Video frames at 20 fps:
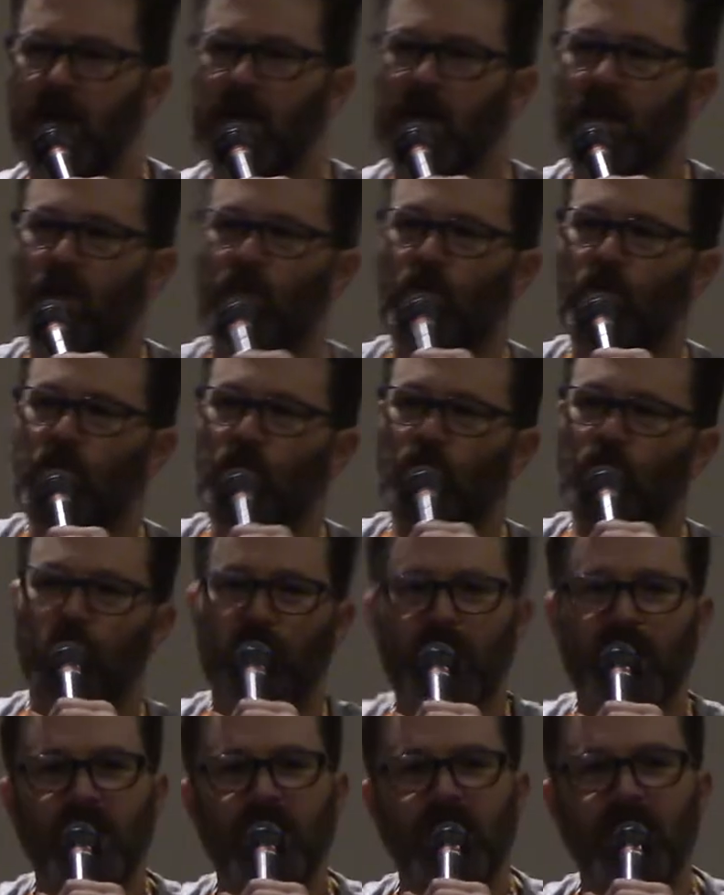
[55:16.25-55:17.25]
Now, when you
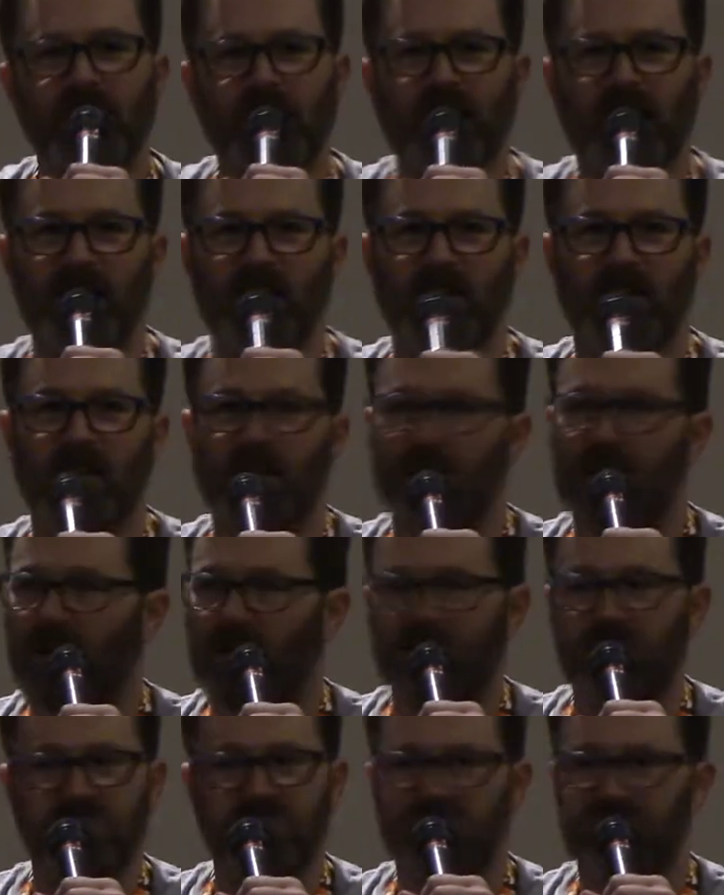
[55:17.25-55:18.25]
read the letter,
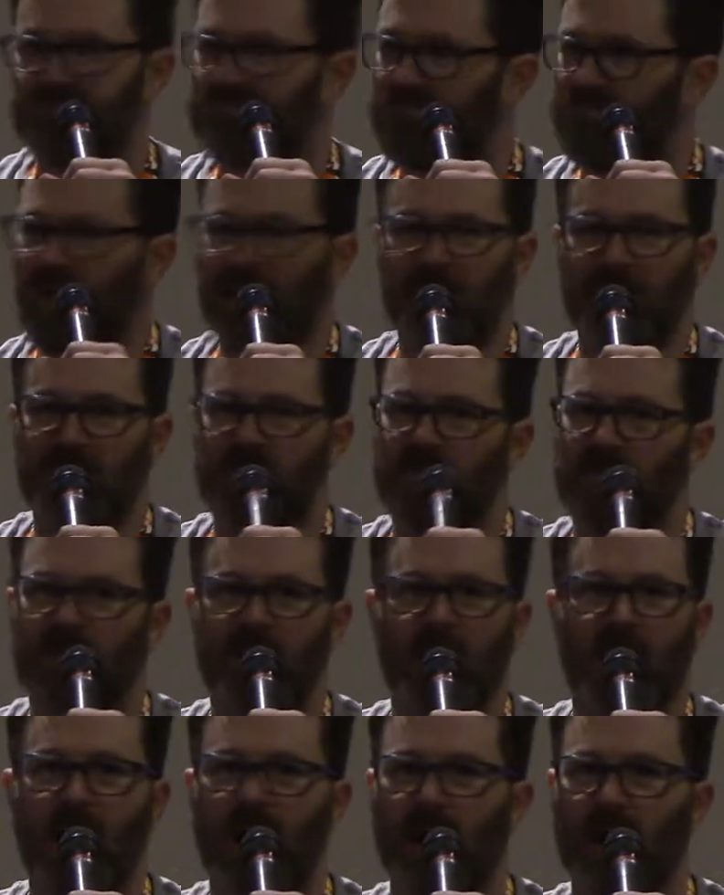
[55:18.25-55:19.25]
it's
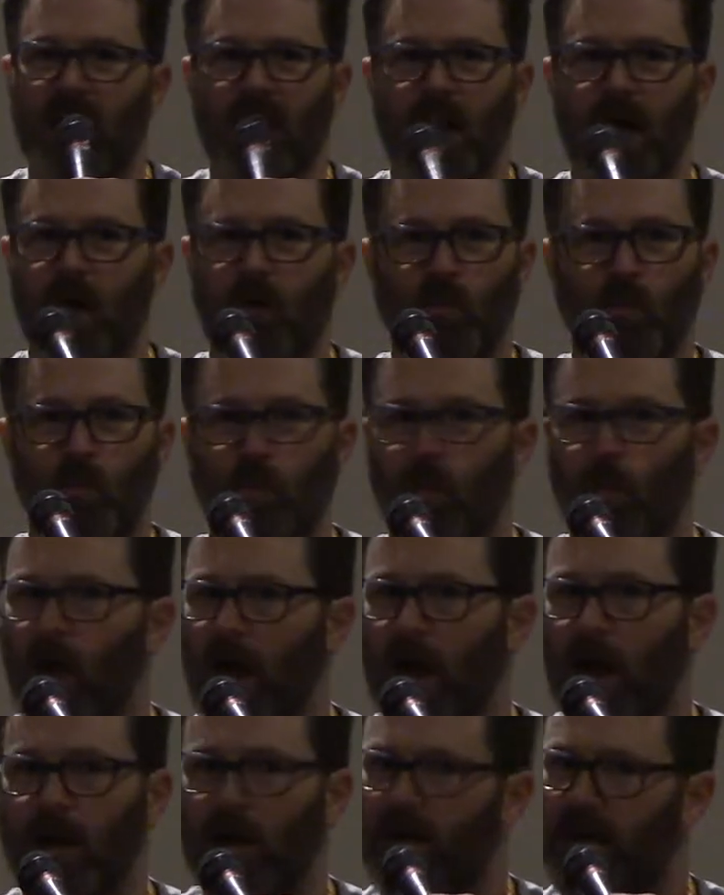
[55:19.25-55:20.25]
not a
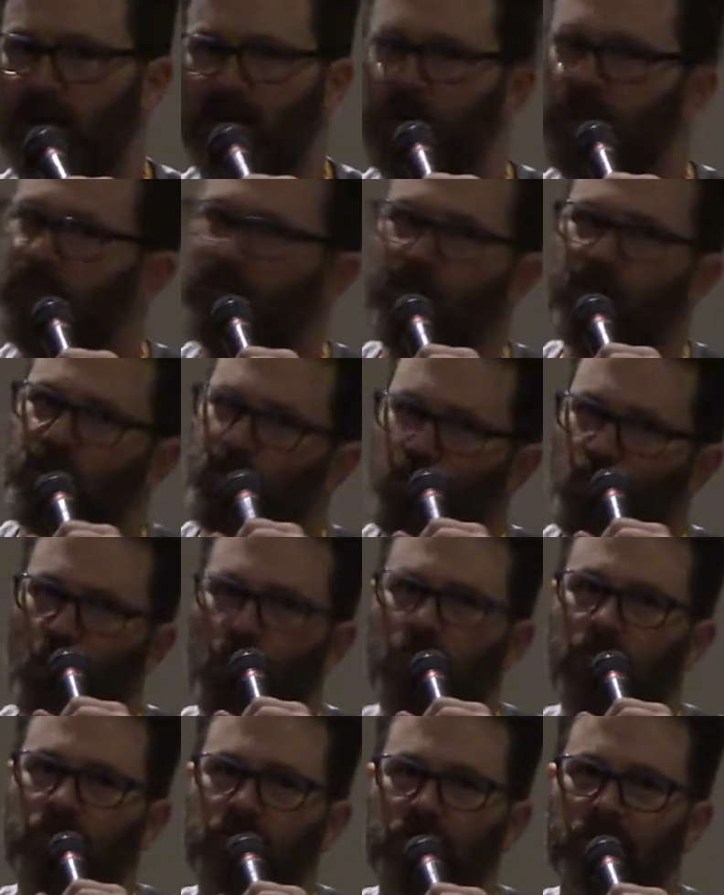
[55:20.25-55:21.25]
well individual.